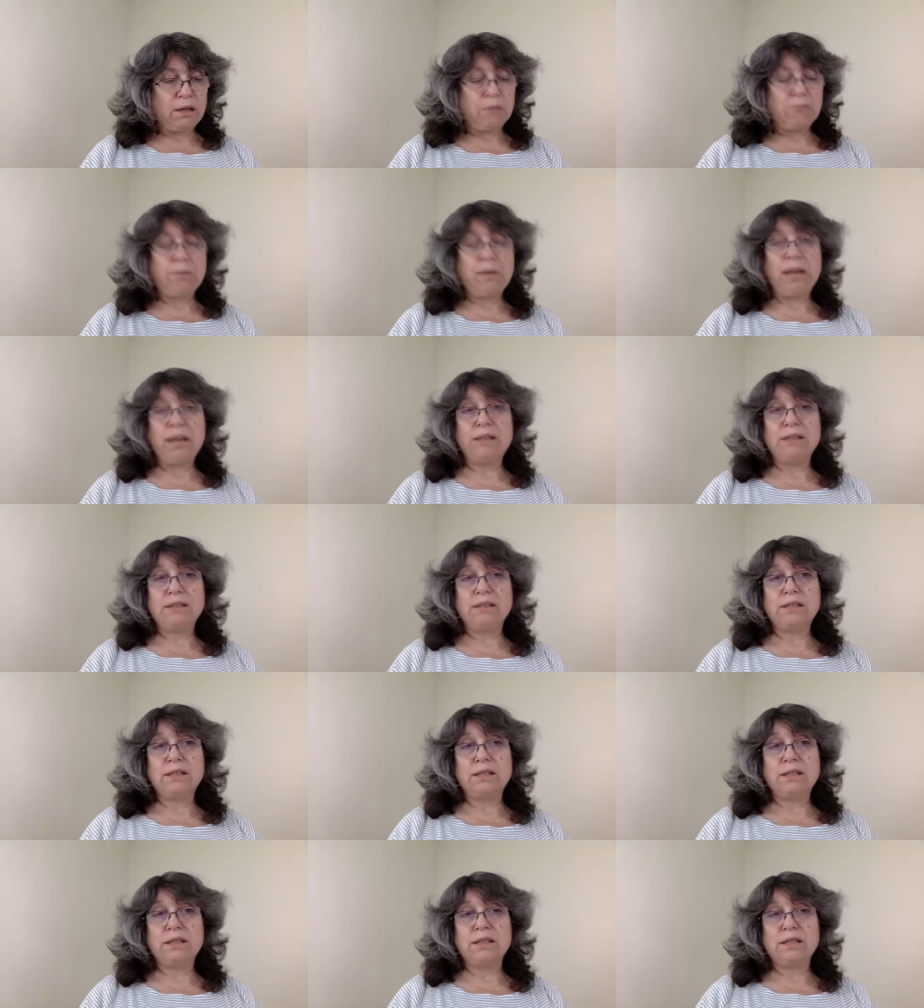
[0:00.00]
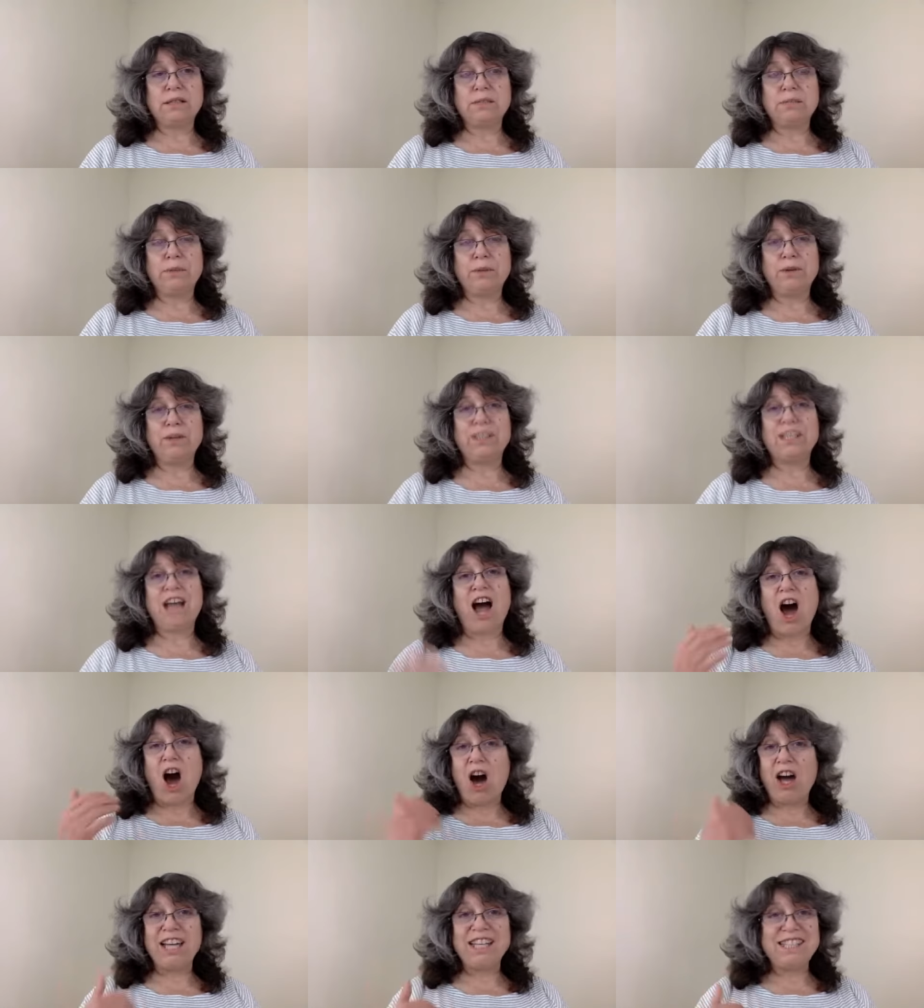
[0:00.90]
balancing experience.
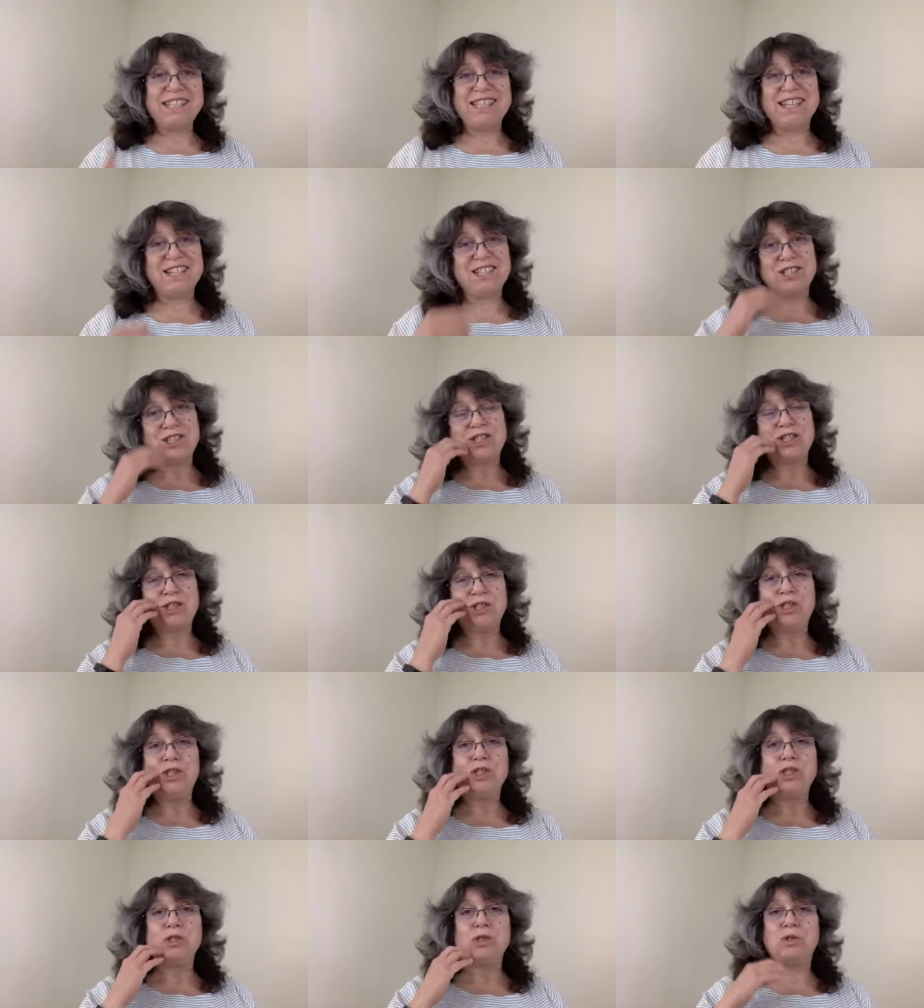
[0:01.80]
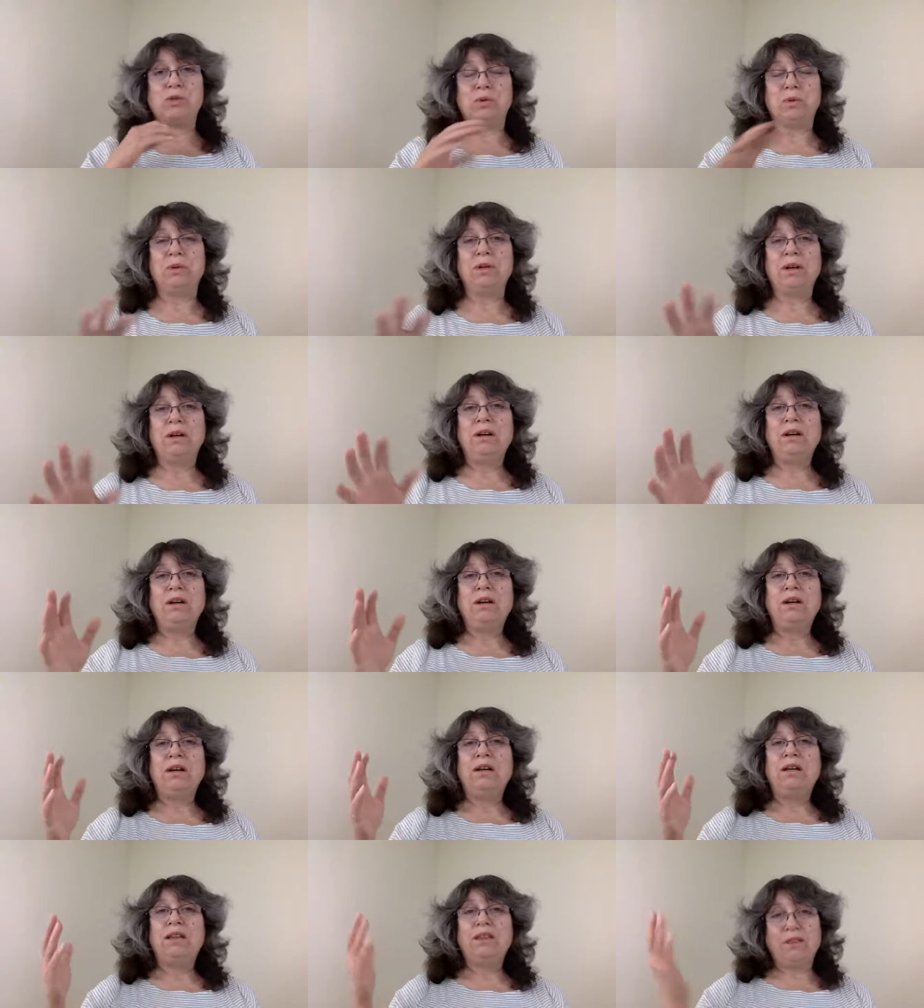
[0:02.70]
I tend to do
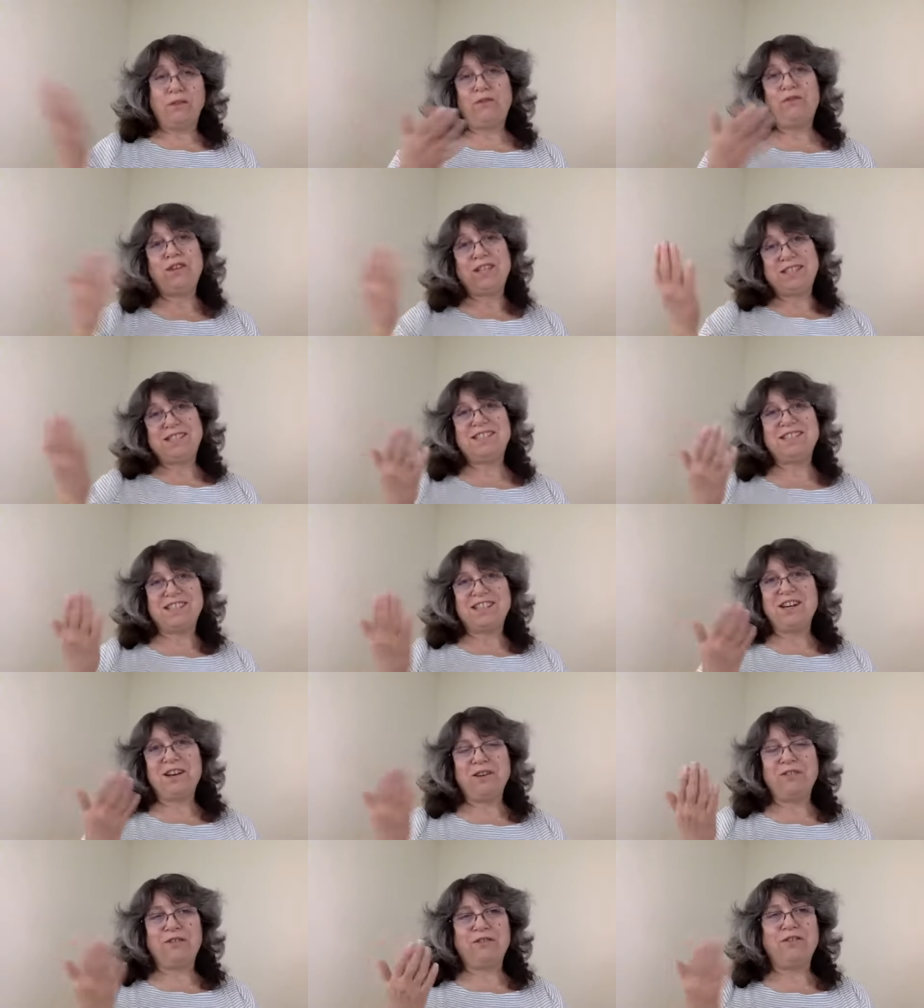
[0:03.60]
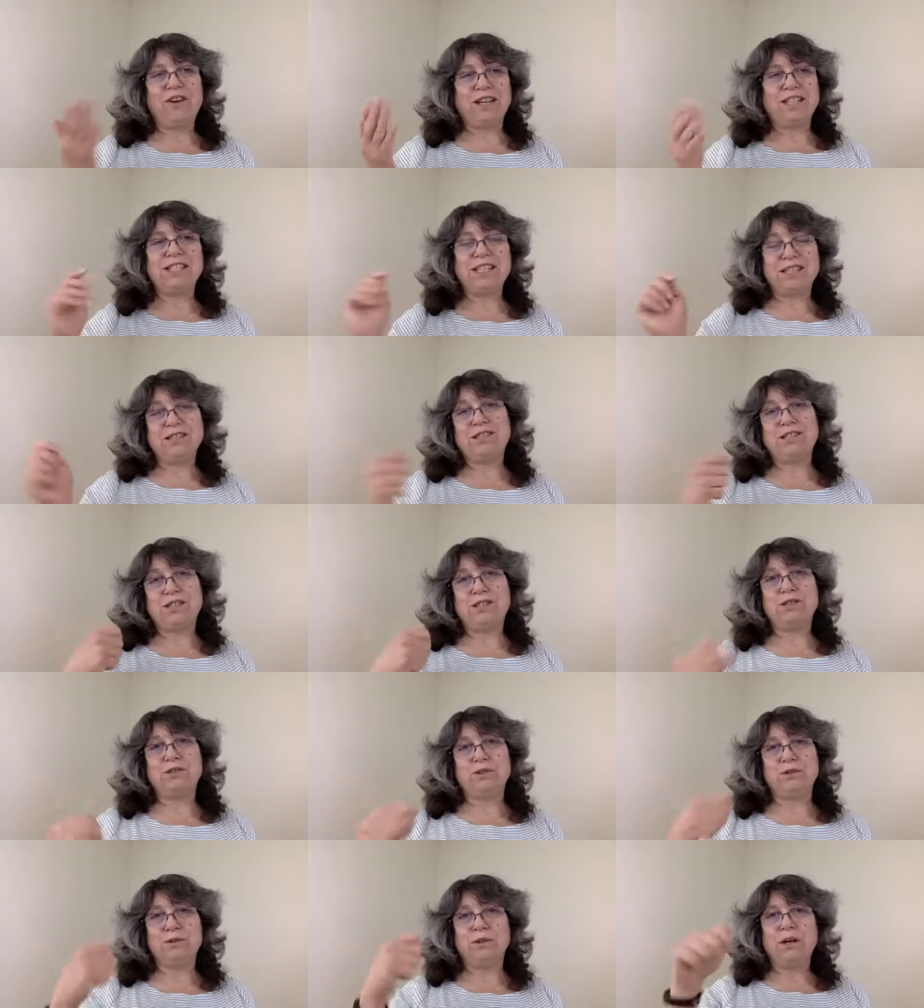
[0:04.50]
the feet stuff. I tend
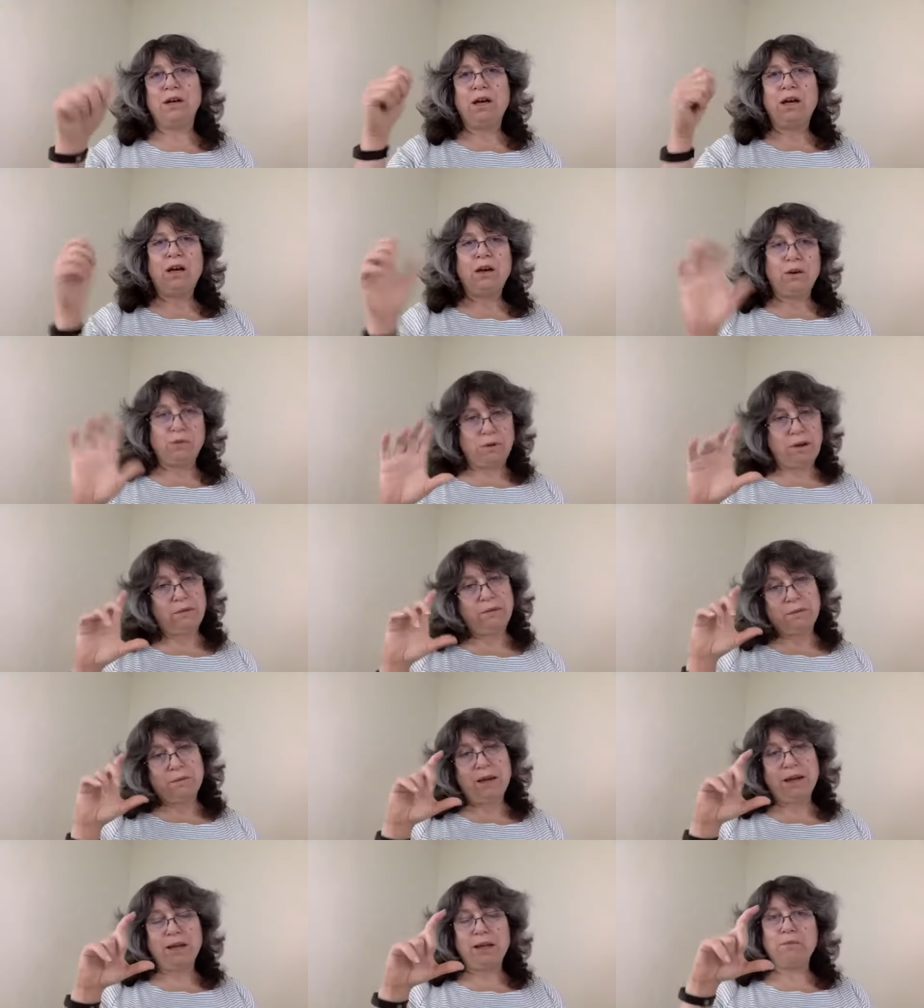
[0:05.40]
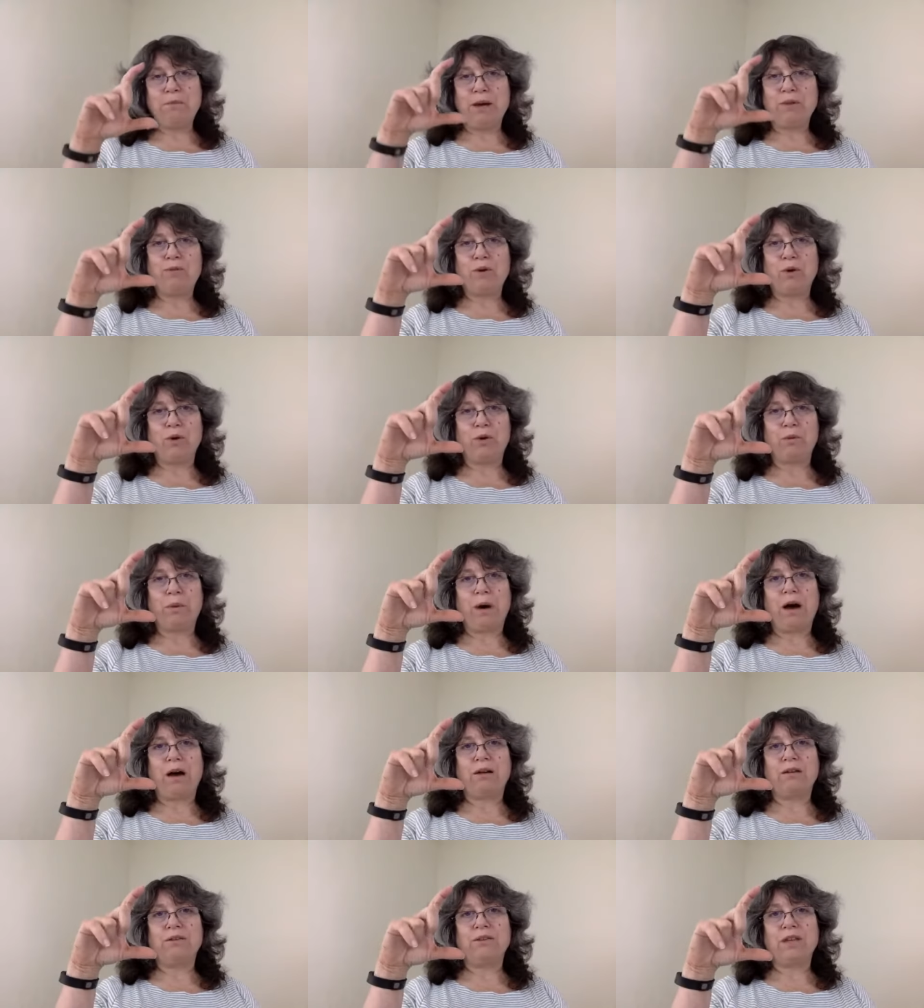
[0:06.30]
to in my in my roller
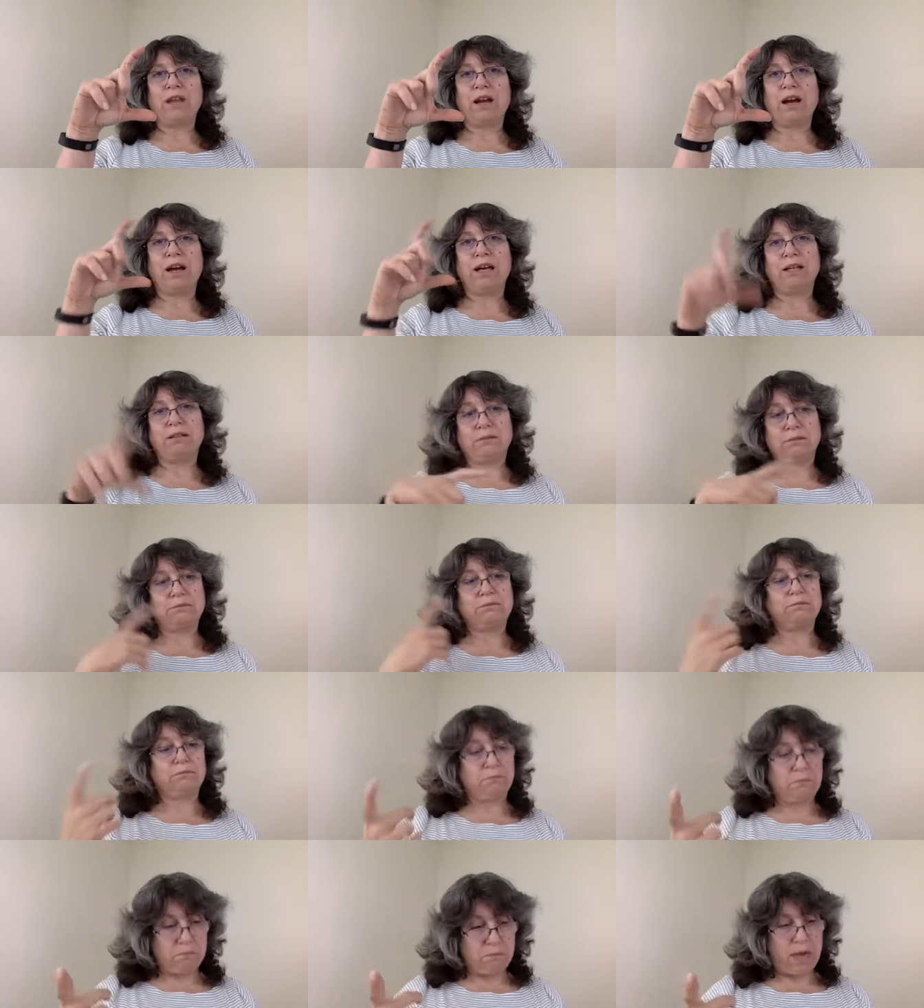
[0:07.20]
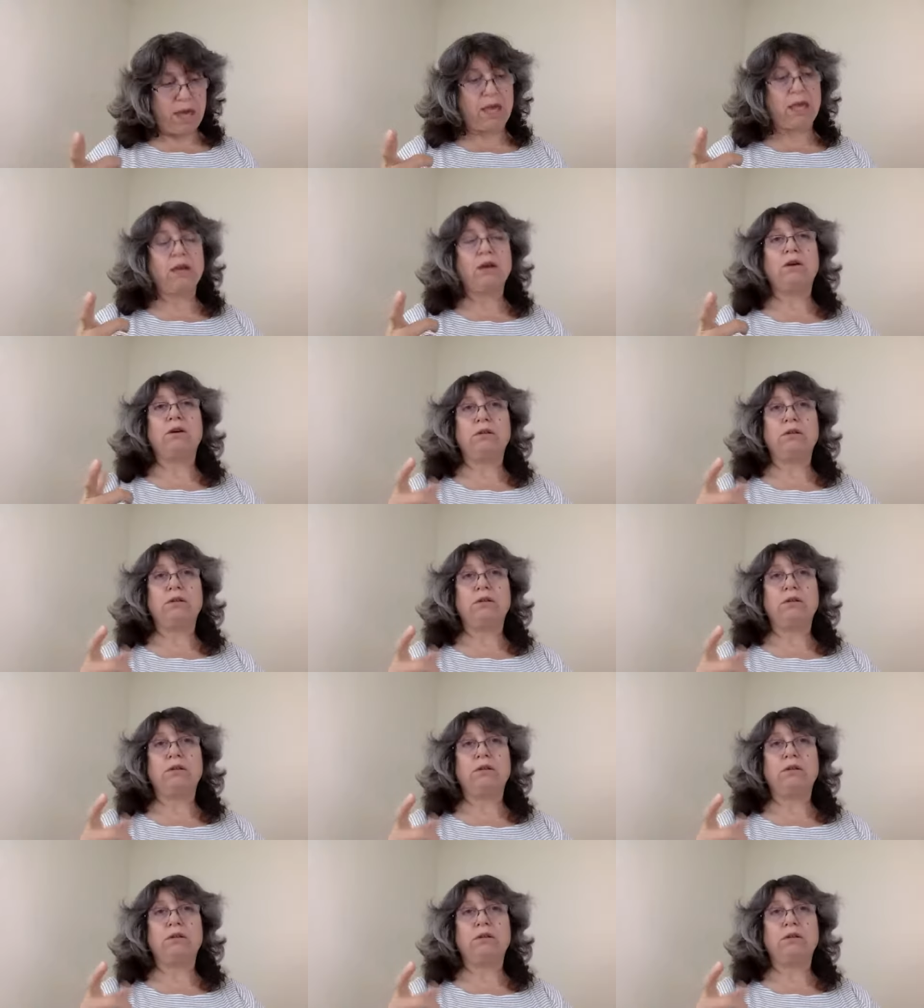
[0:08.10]
bottle that I make.